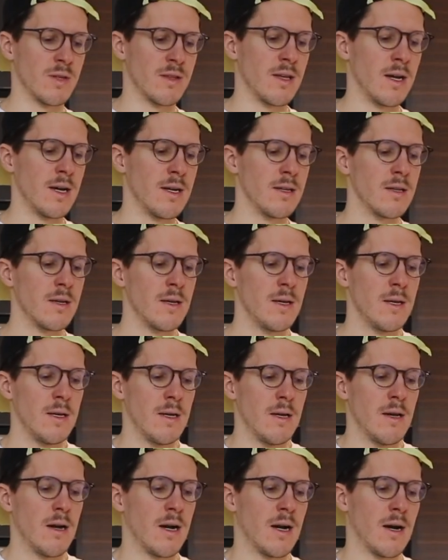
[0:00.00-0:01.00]
with that.
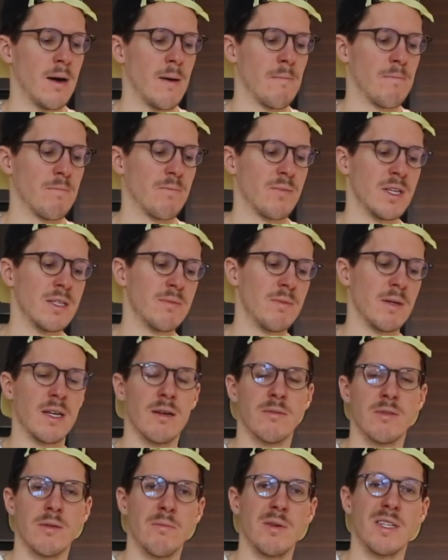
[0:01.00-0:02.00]
This
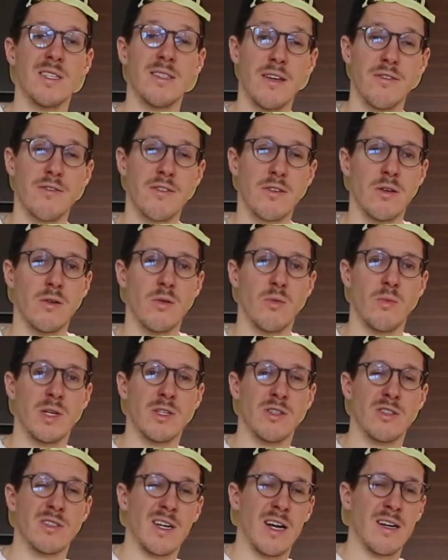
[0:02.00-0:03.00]
becomes a bit difficult
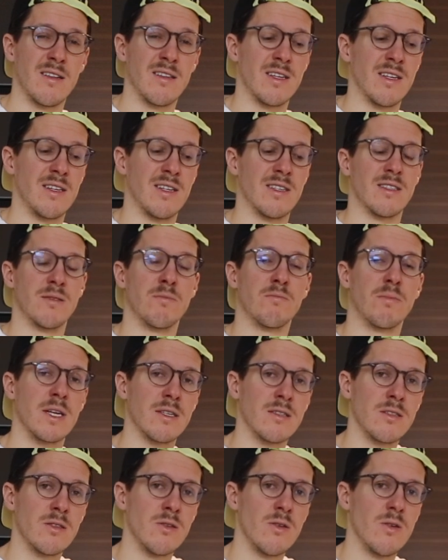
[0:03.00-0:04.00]
when you're dialing in
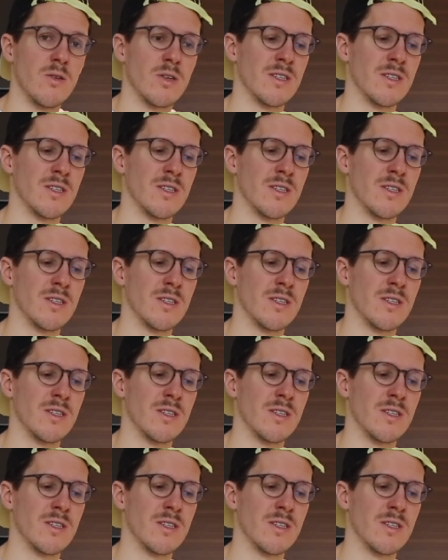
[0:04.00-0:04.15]
espresso,